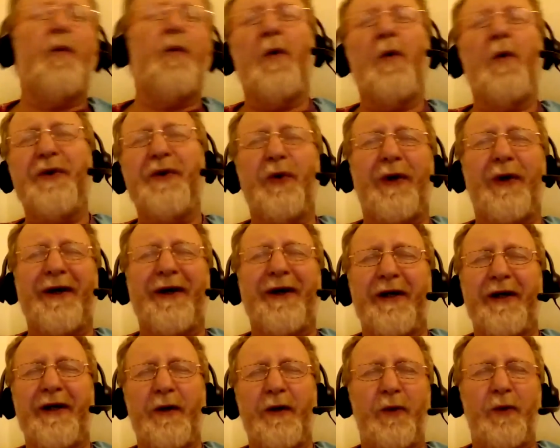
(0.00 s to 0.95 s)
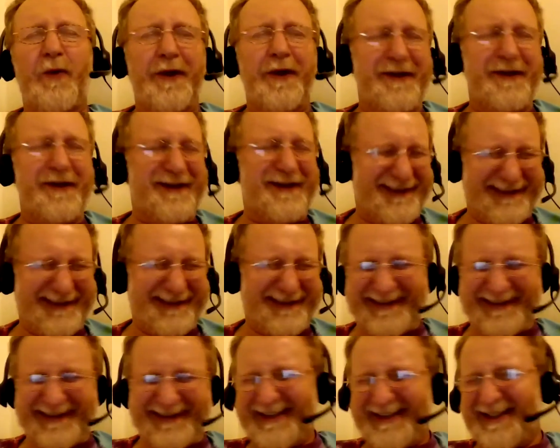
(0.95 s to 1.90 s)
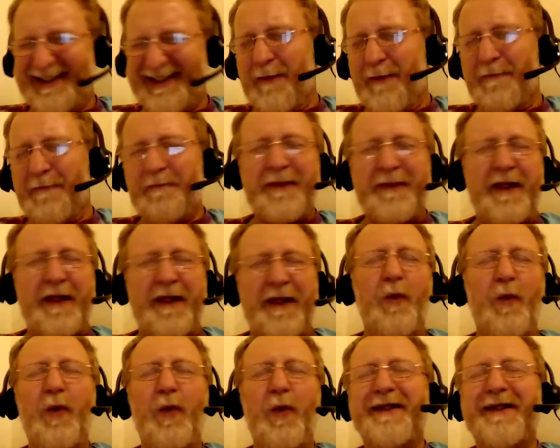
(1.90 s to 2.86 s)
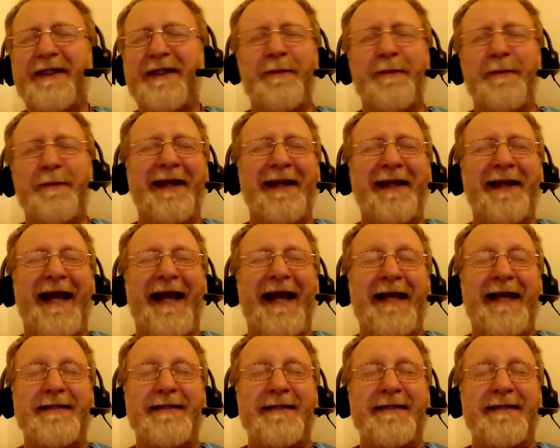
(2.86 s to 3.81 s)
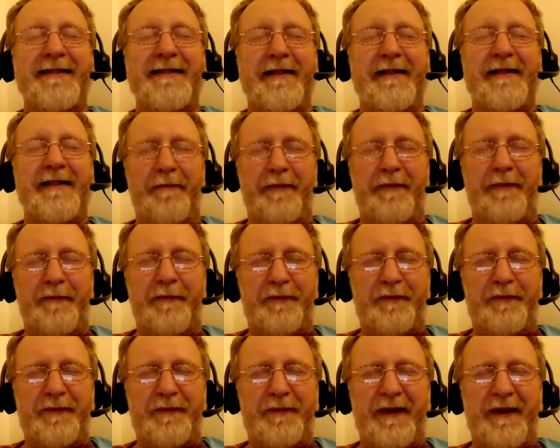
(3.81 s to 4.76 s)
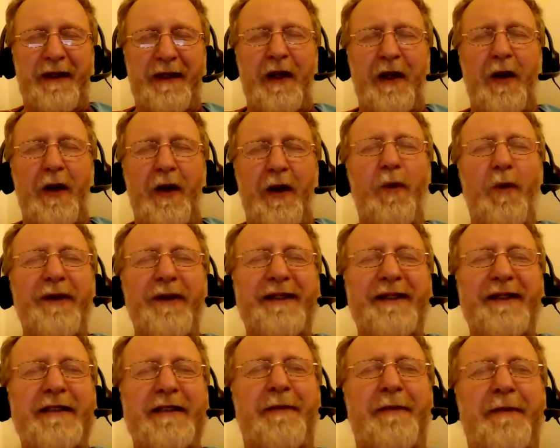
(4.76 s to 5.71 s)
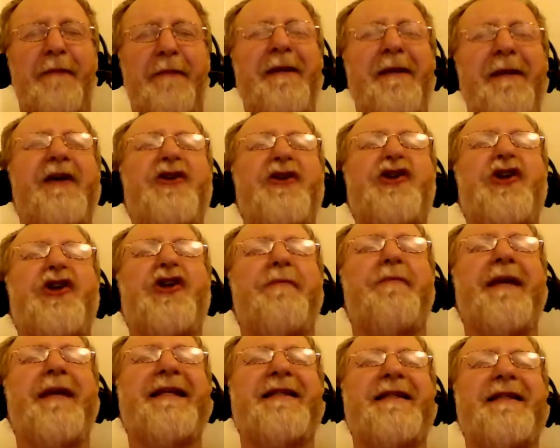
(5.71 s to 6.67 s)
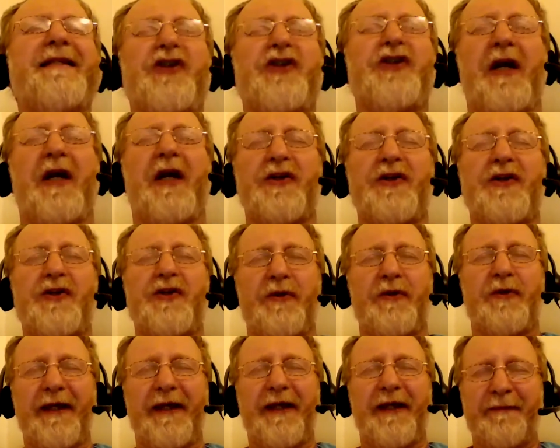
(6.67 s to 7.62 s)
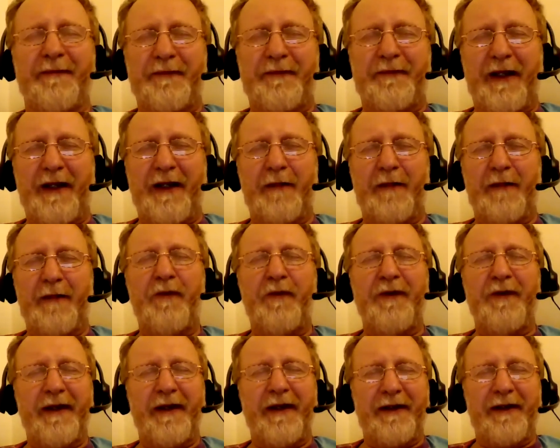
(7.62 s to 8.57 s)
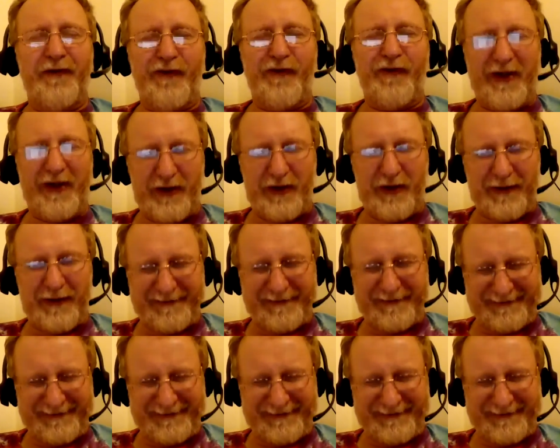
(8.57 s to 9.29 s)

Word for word: what do i really want what is my next step what is my bigger biggest challenge today and move in that direction